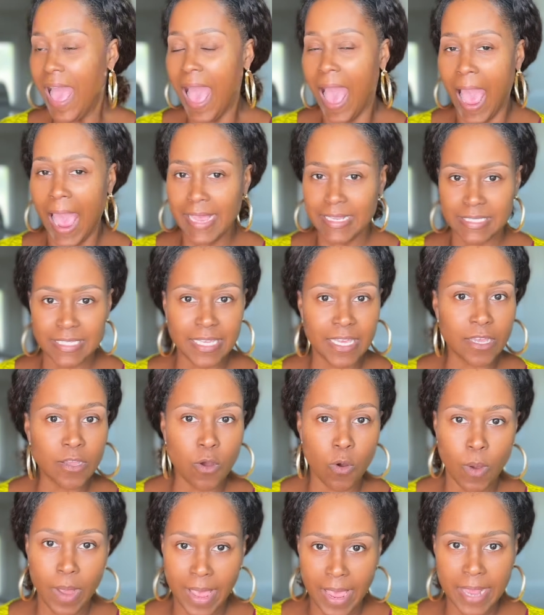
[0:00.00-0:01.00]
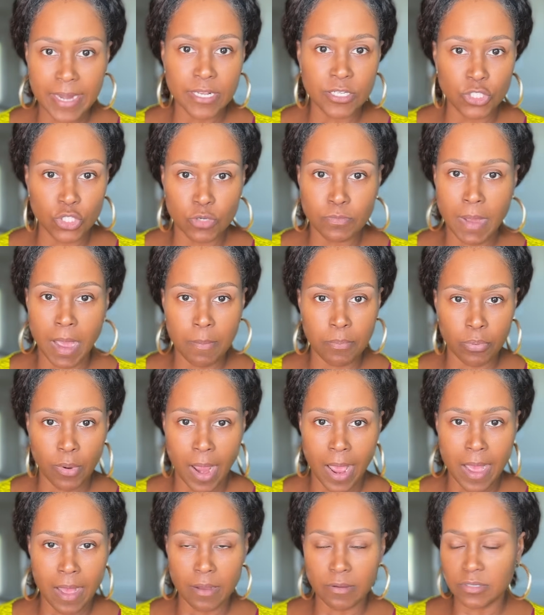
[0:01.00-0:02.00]
I did go ahead and do my
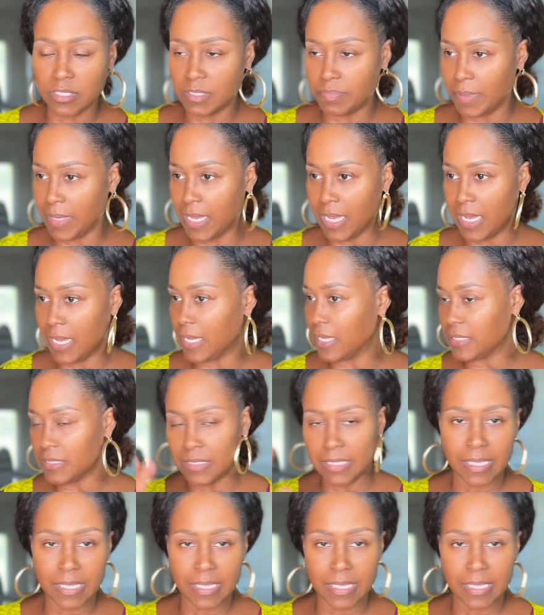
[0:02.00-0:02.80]
brows because,